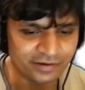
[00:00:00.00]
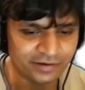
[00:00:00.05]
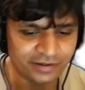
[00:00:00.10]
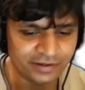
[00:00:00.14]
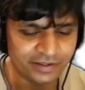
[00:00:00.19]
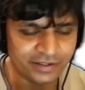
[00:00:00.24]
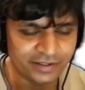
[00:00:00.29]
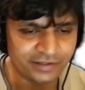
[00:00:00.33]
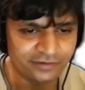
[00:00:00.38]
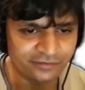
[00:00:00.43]

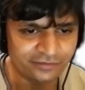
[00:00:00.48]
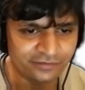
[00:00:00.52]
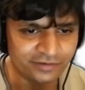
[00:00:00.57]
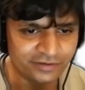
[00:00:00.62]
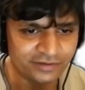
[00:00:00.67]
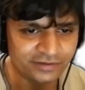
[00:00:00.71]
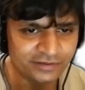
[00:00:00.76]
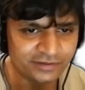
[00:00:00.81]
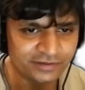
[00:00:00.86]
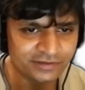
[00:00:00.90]

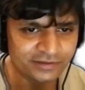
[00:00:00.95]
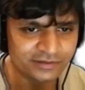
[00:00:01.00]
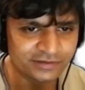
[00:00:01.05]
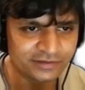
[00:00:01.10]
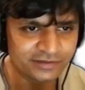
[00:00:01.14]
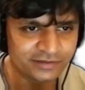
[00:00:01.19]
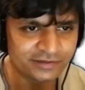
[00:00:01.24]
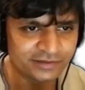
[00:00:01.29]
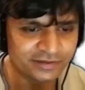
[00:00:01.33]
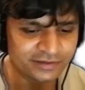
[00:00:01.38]
100,
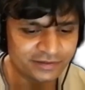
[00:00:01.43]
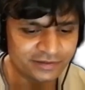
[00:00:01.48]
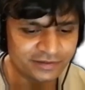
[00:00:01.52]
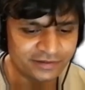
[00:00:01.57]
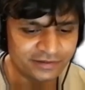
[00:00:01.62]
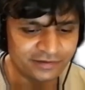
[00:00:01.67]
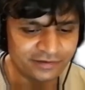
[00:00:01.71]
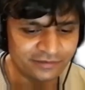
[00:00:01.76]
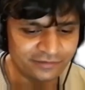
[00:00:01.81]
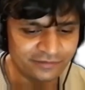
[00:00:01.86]

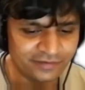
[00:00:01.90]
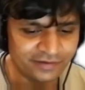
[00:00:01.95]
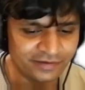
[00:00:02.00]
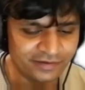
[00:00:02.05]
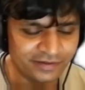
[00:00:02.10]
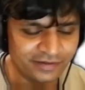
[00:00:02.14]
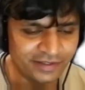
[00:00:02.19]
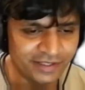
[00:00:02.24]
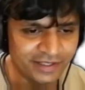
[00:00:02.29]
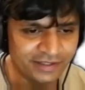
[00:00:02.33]
and I run
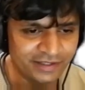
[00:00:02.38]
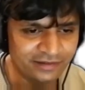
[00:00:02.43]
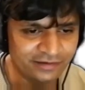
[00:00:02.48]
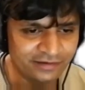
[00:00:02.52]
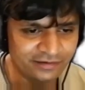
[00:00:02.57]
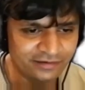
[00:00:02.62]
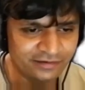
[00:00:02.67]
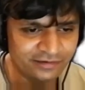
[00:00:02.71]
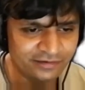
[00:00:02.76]
it again,